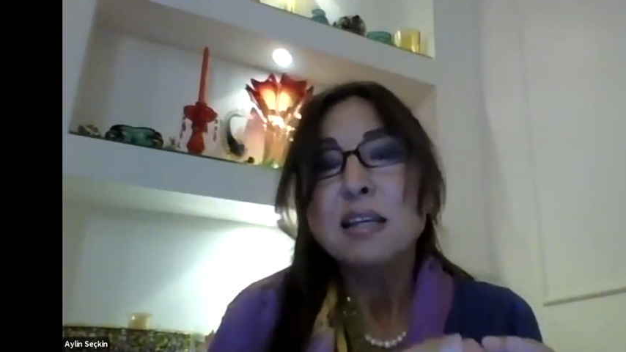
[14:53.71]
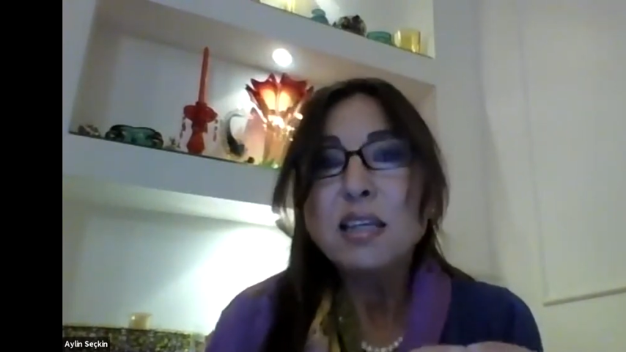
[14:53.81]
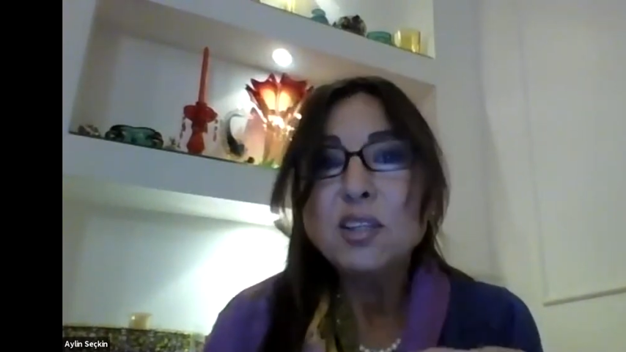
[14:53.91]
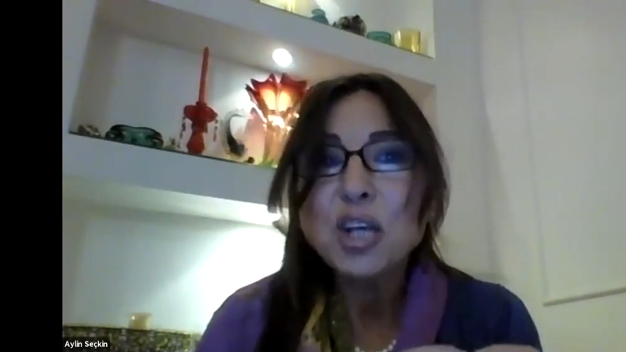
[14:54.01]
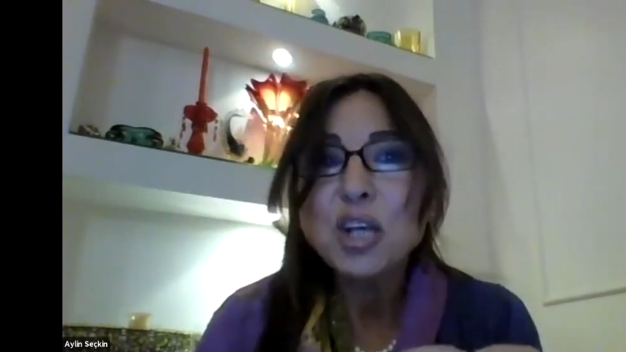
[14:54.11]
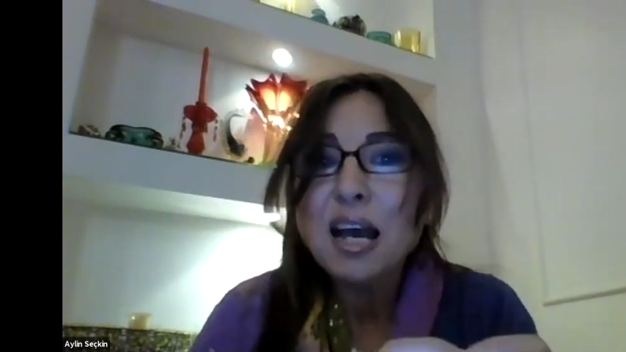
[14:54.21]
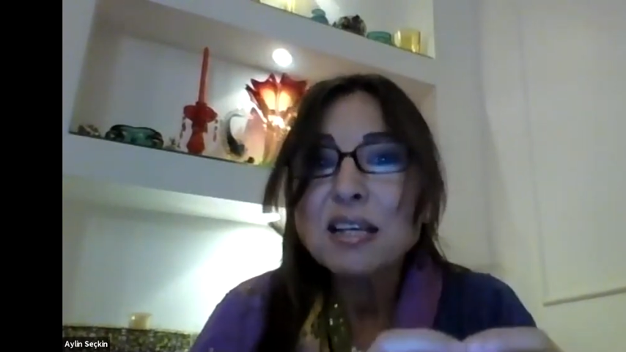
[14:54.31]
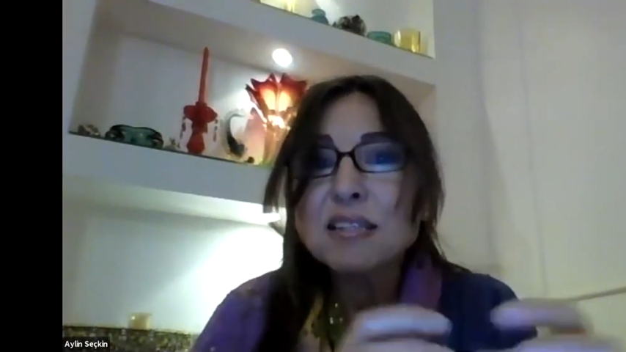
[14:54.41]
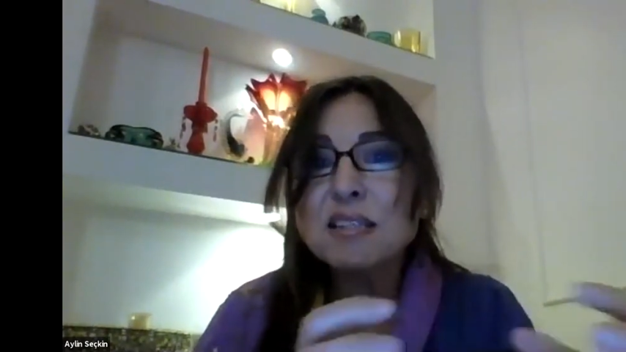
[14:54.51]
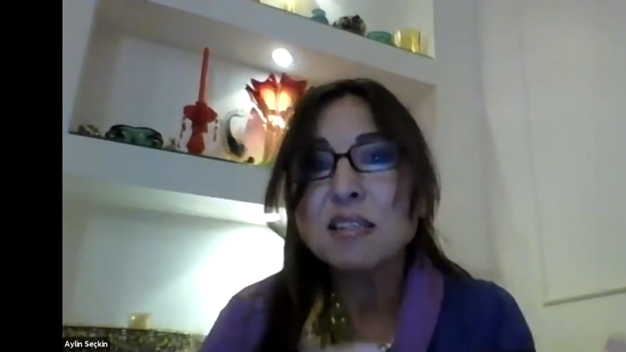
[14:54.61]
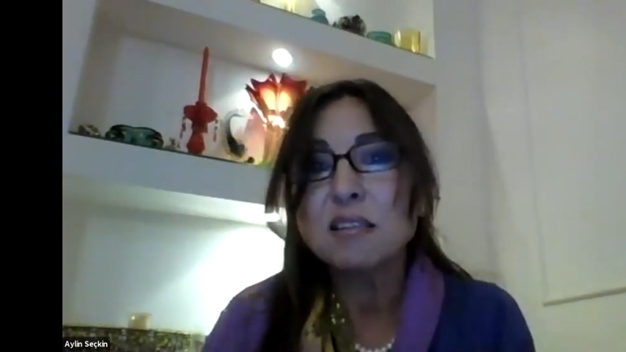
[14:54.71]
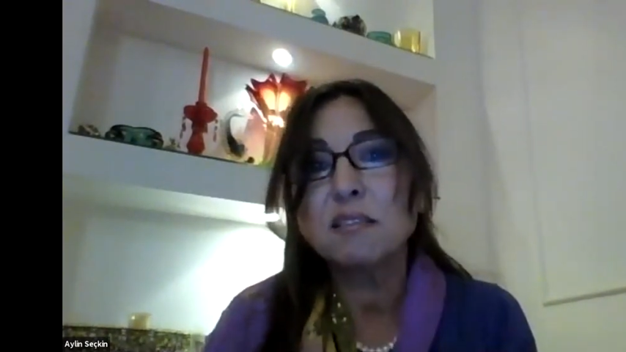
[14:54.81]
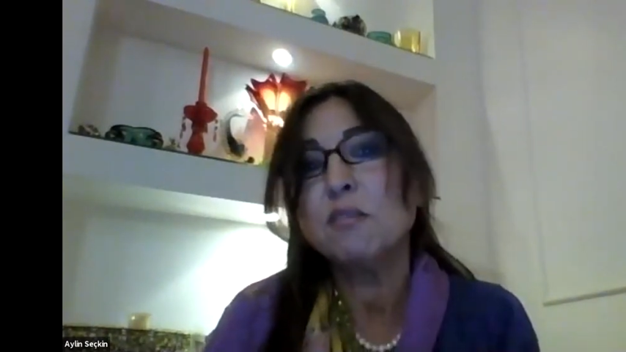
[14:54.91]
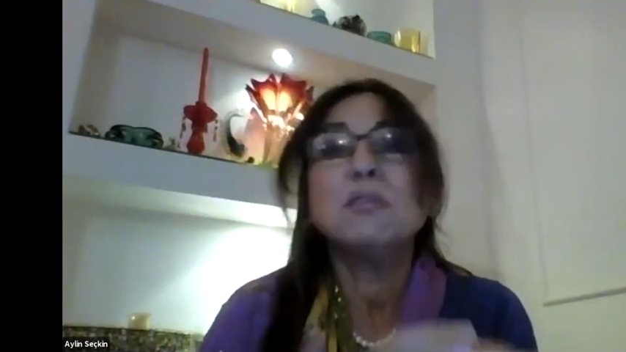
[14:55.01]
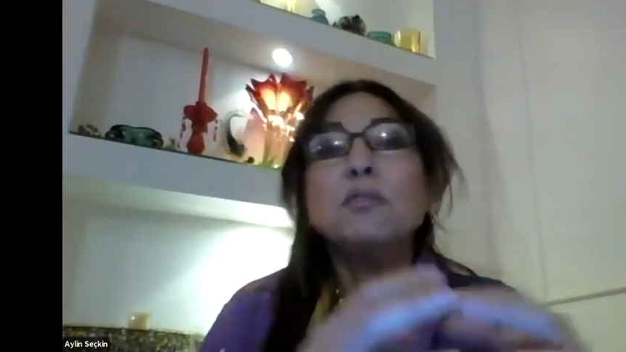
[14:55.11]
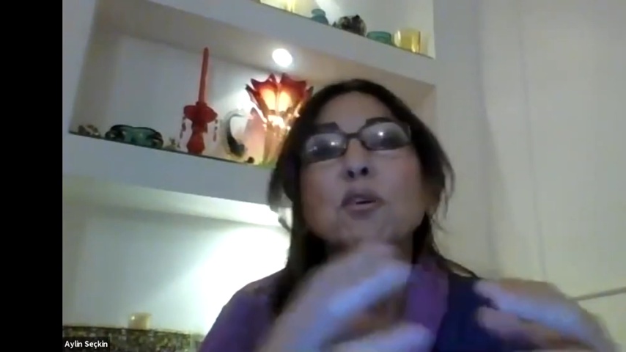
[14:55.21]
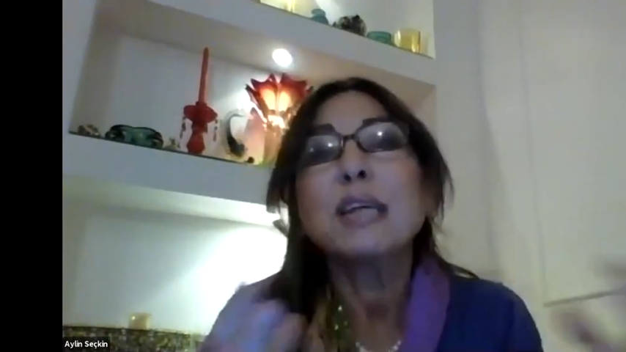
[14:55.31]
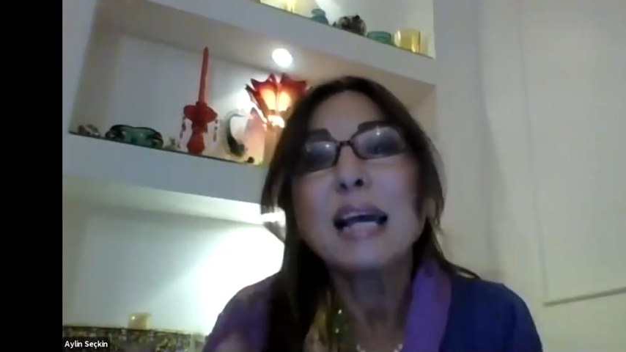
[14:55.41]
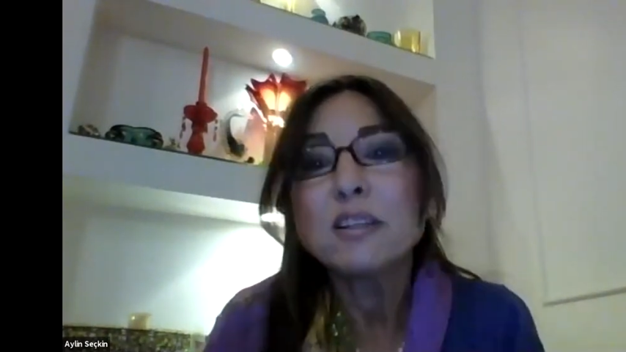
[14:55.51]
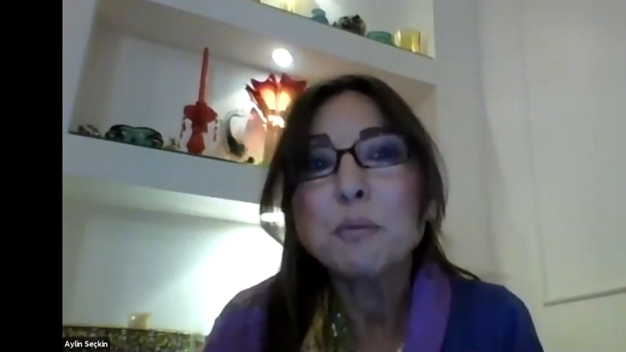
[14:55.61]
each has uh, the, you know
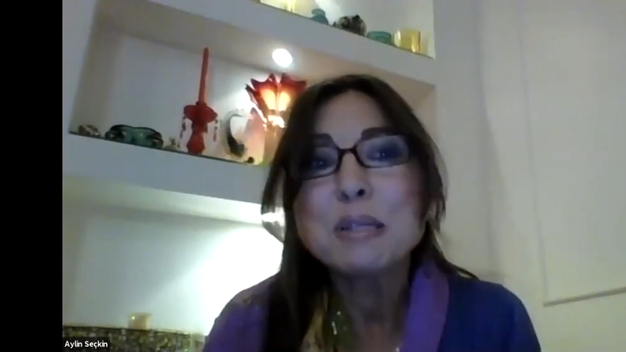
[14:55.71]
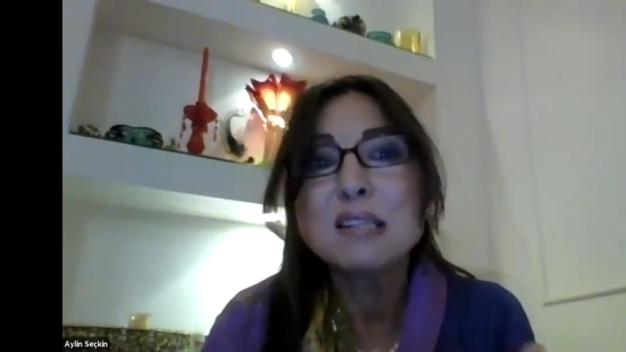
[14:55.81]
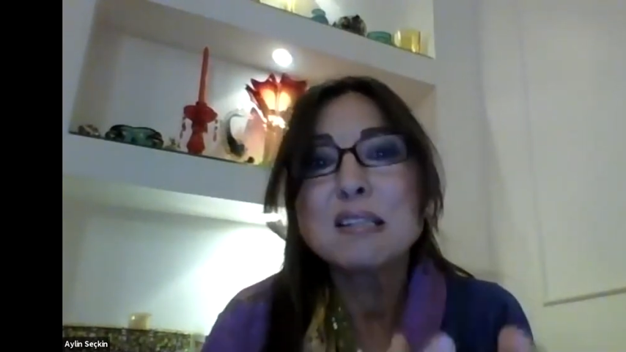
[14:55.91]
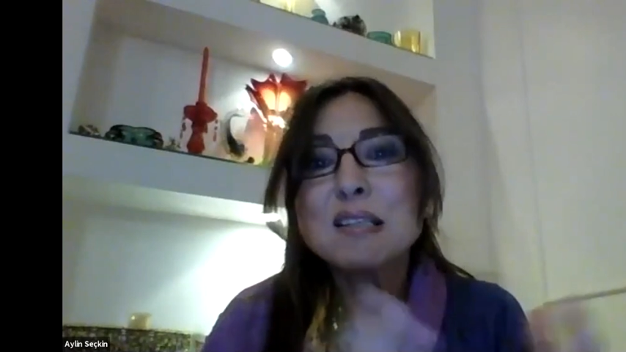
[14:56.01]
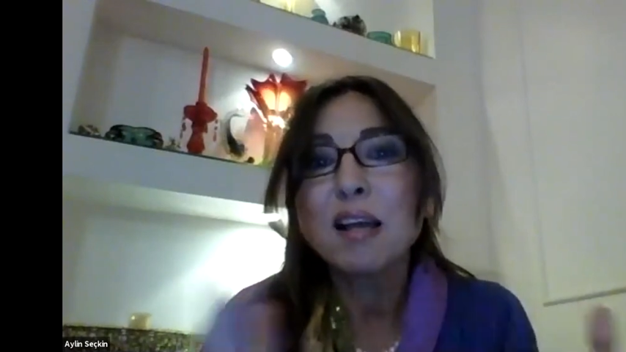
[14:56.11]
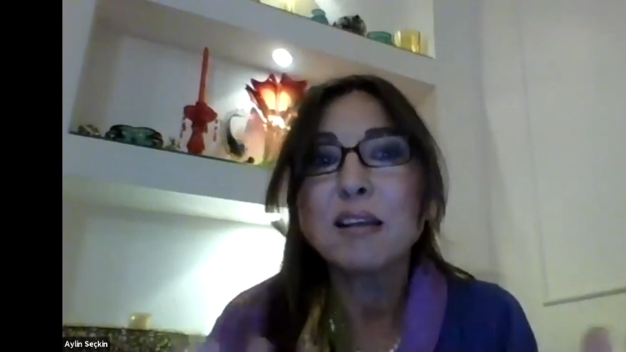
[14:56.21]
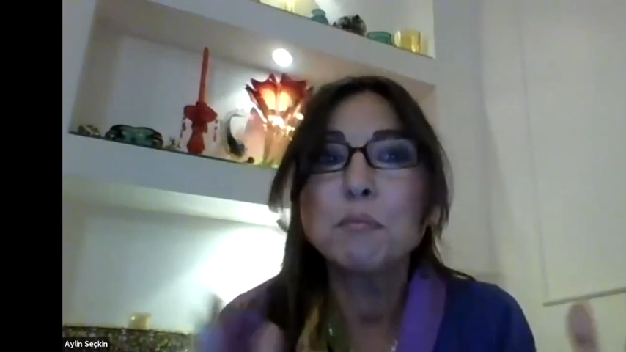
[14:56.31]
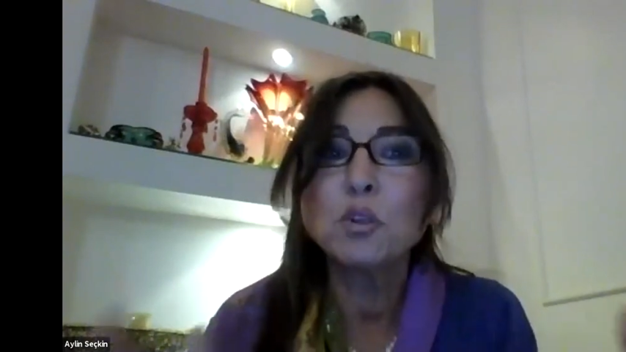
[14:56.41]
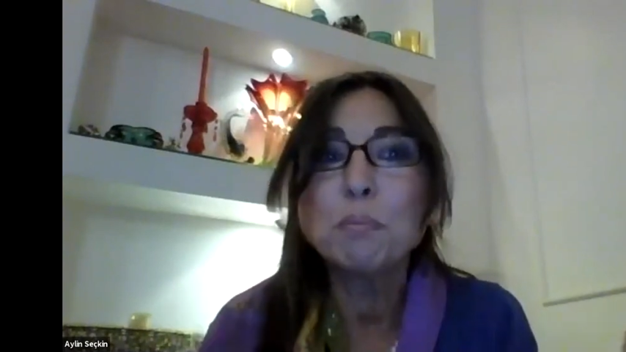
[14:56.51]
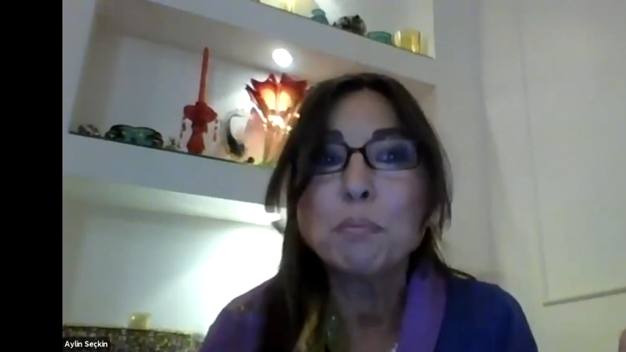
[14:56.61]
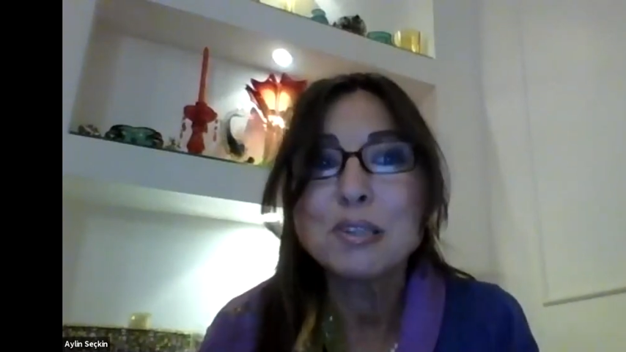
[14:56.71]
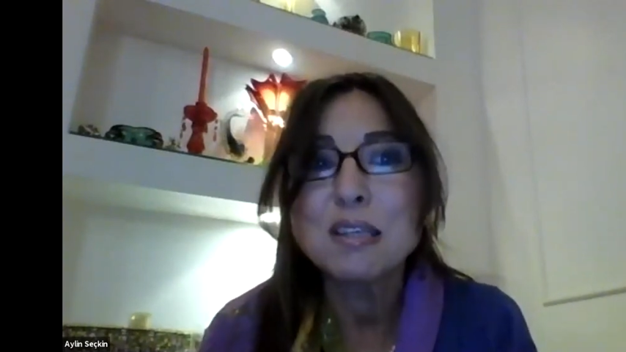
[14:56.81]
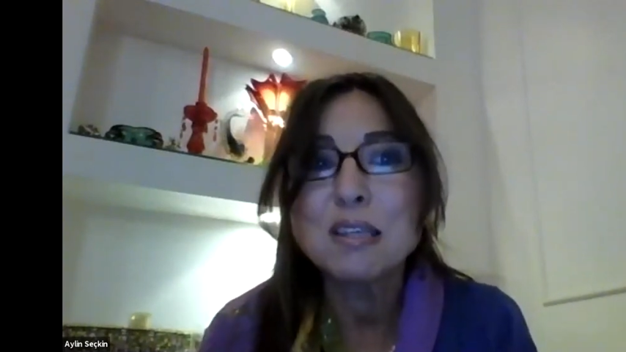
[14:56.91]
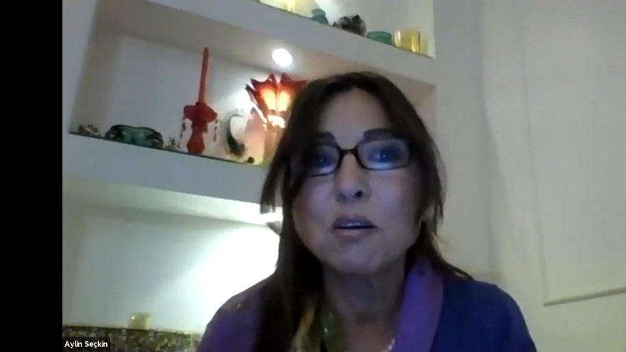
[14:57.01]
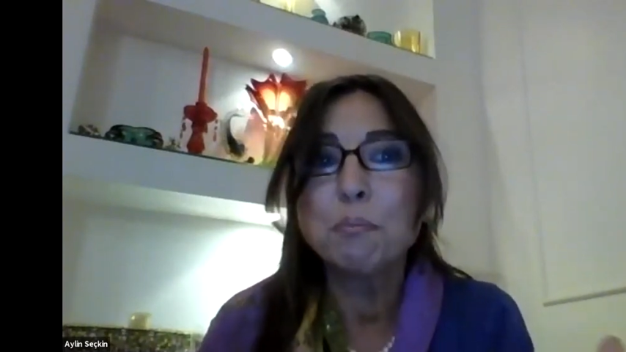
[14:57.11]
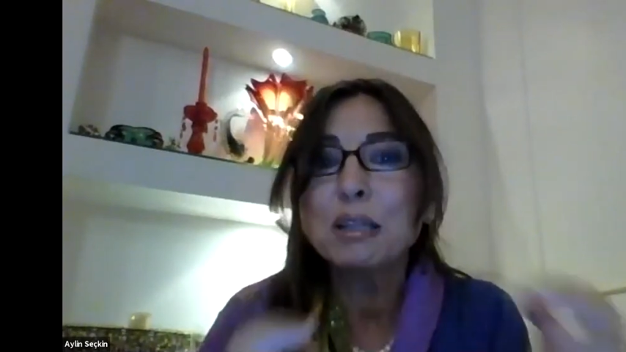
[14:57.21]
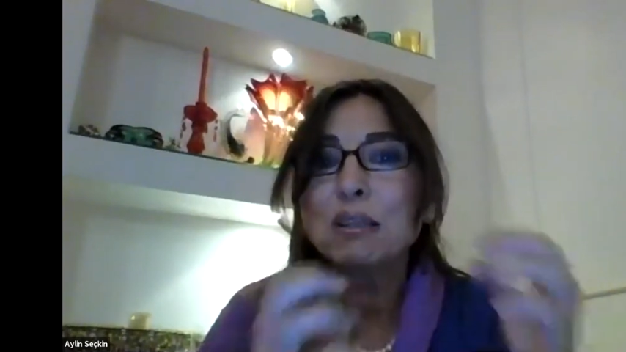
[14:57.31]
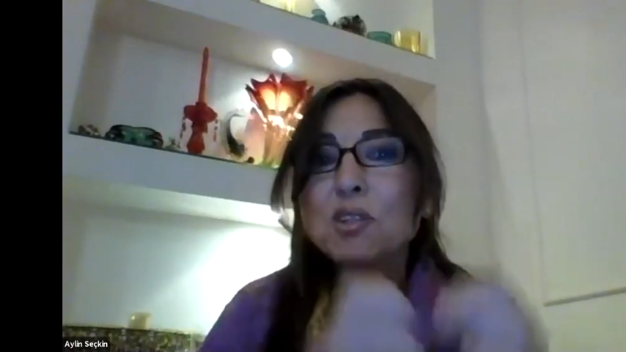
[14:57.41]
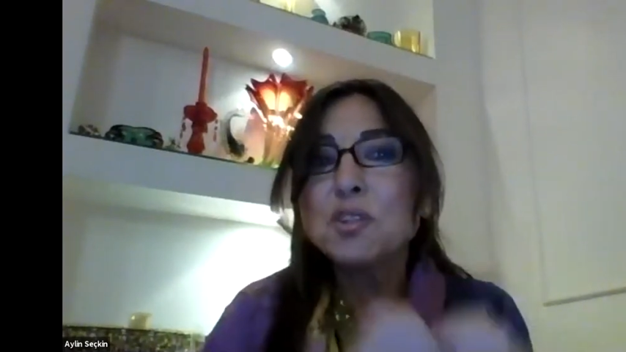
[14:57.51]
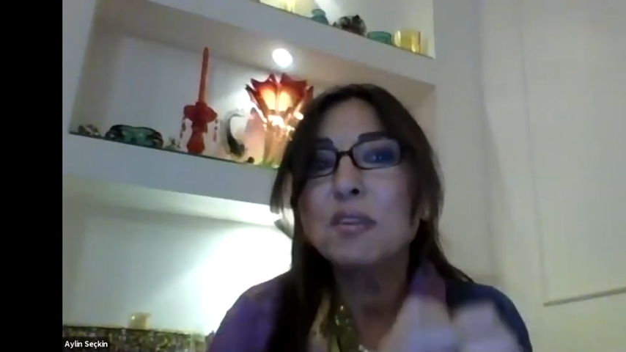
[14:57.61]
gallery business like a monopolistic
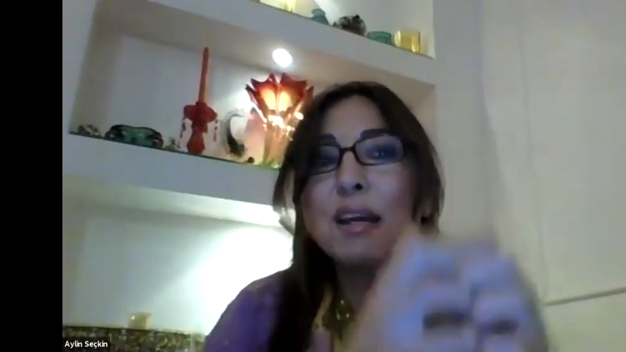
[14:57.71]
competition.